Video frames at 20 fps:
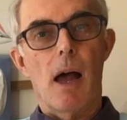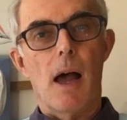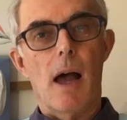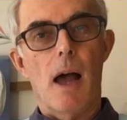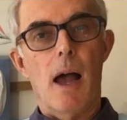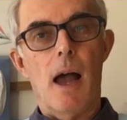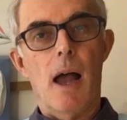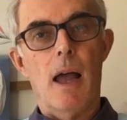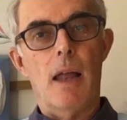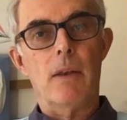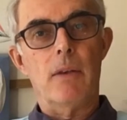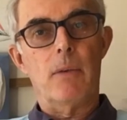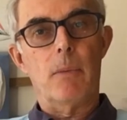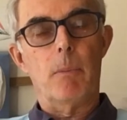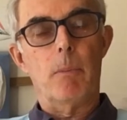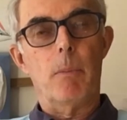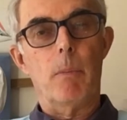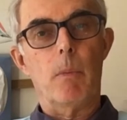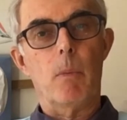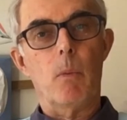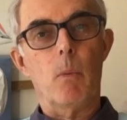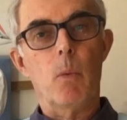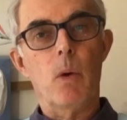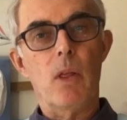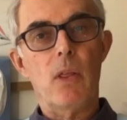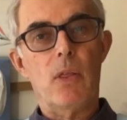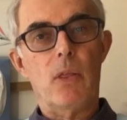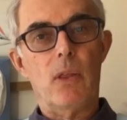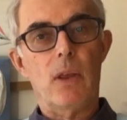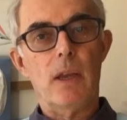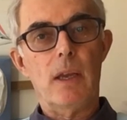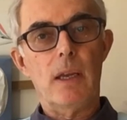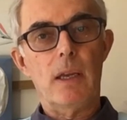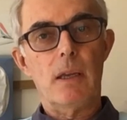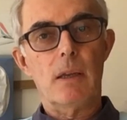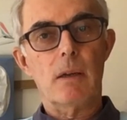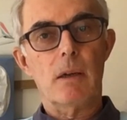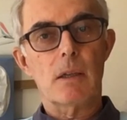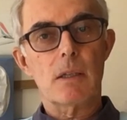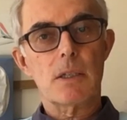and with the
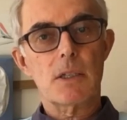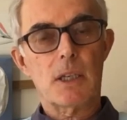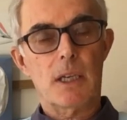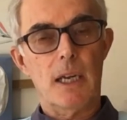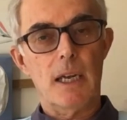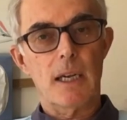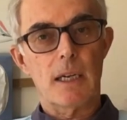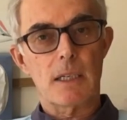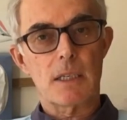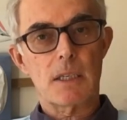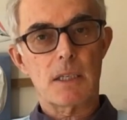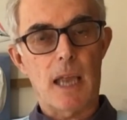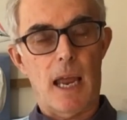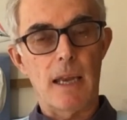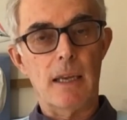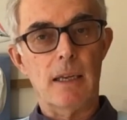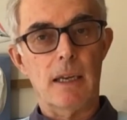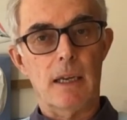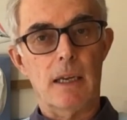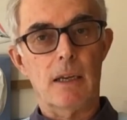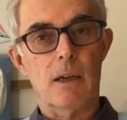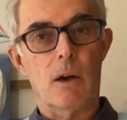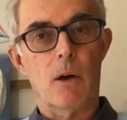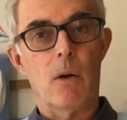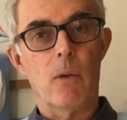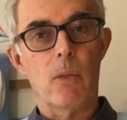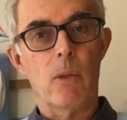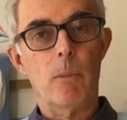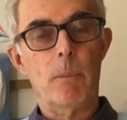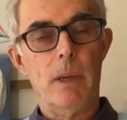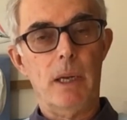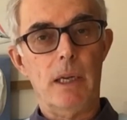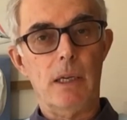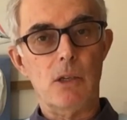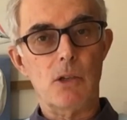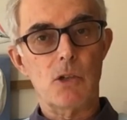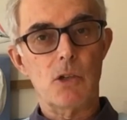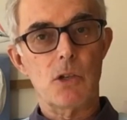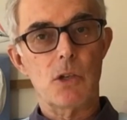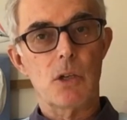skier standing on the
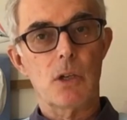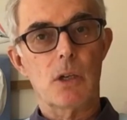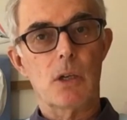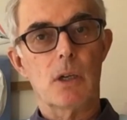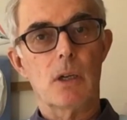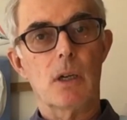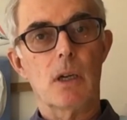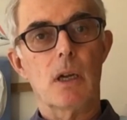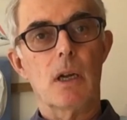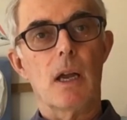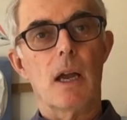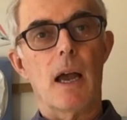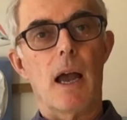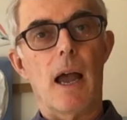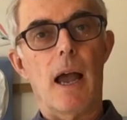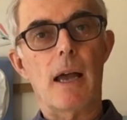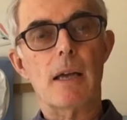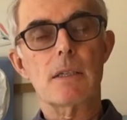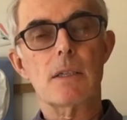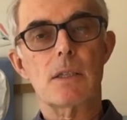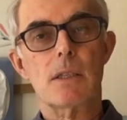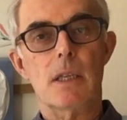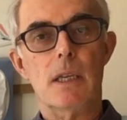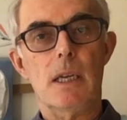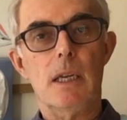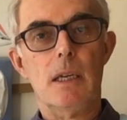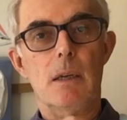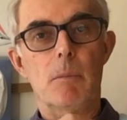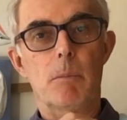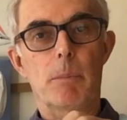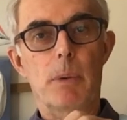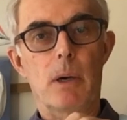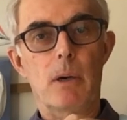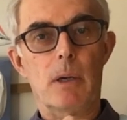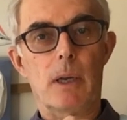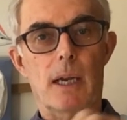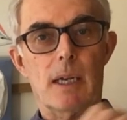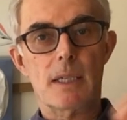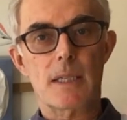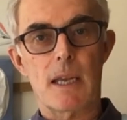beach, as the boat
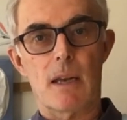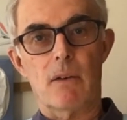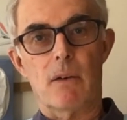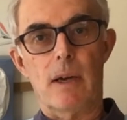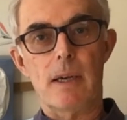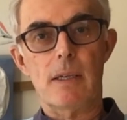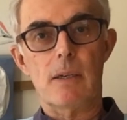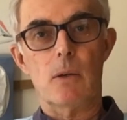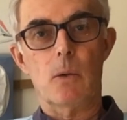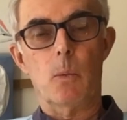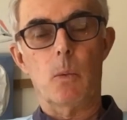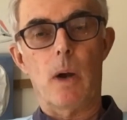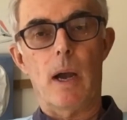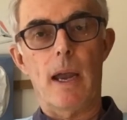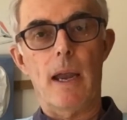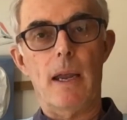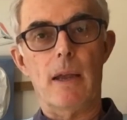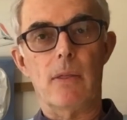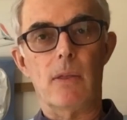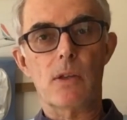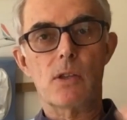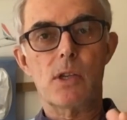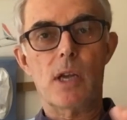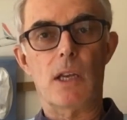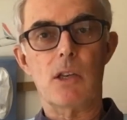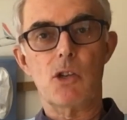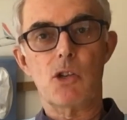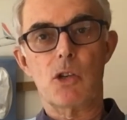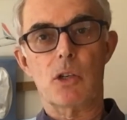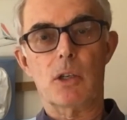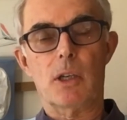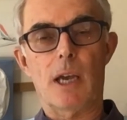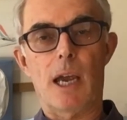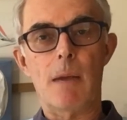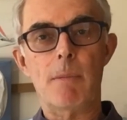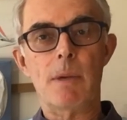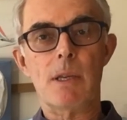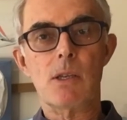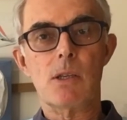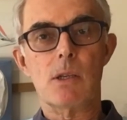accelerated away and the tension
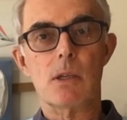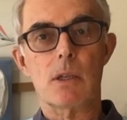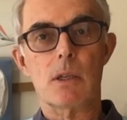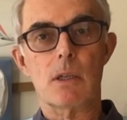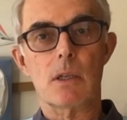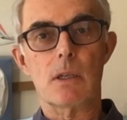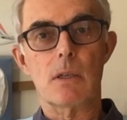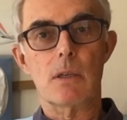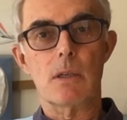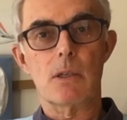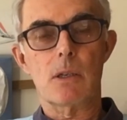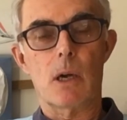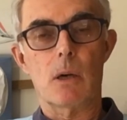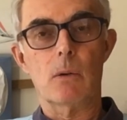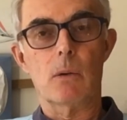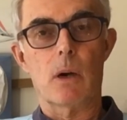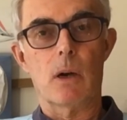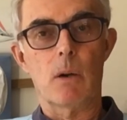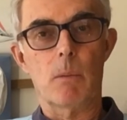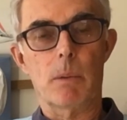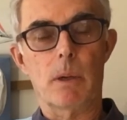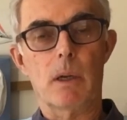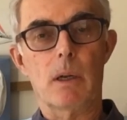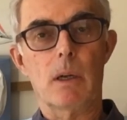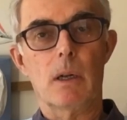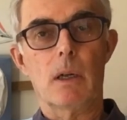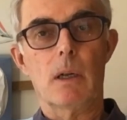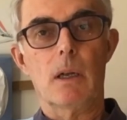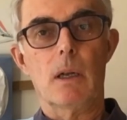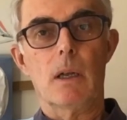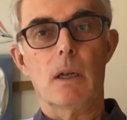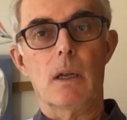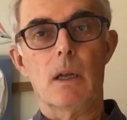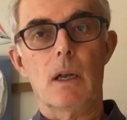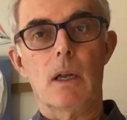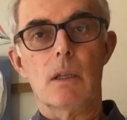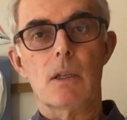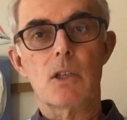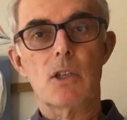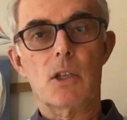came into the tow rope,
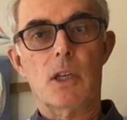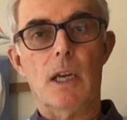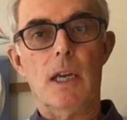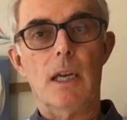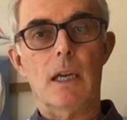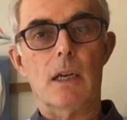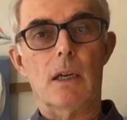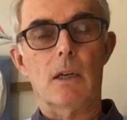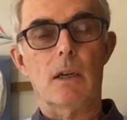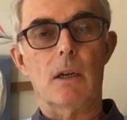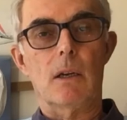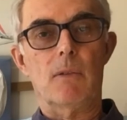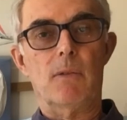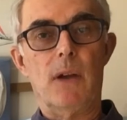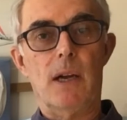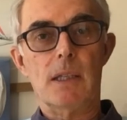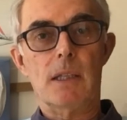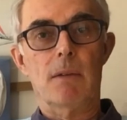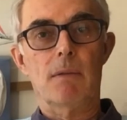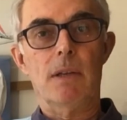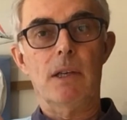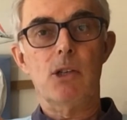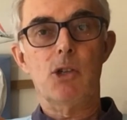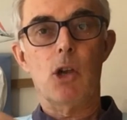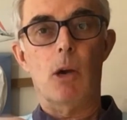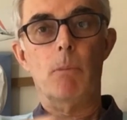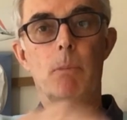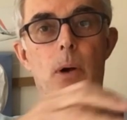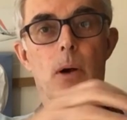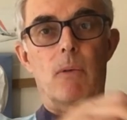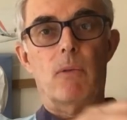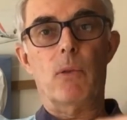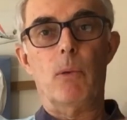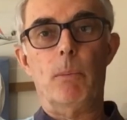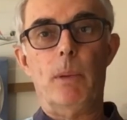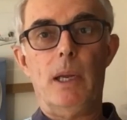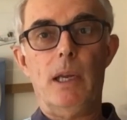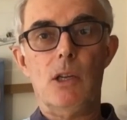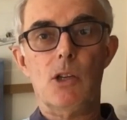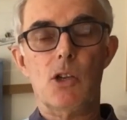the skier could effectively jump off the
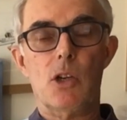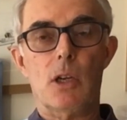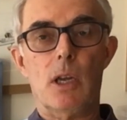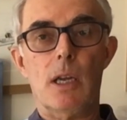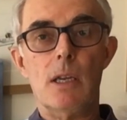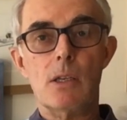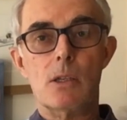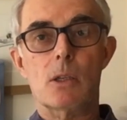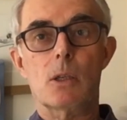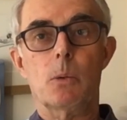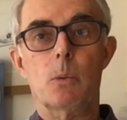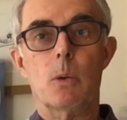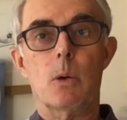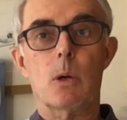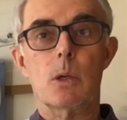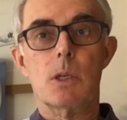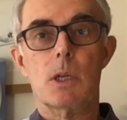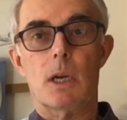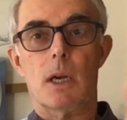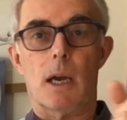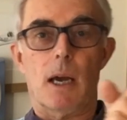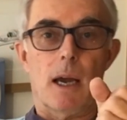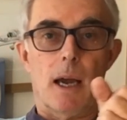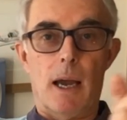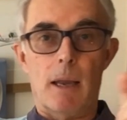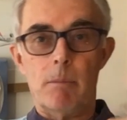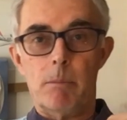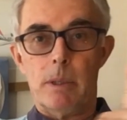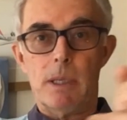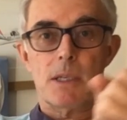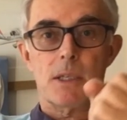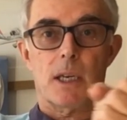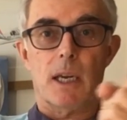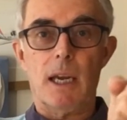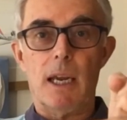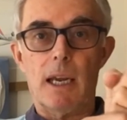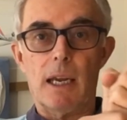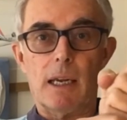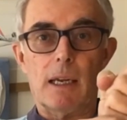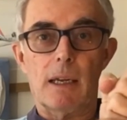beach into the water and be
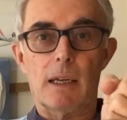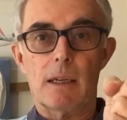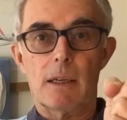skiing.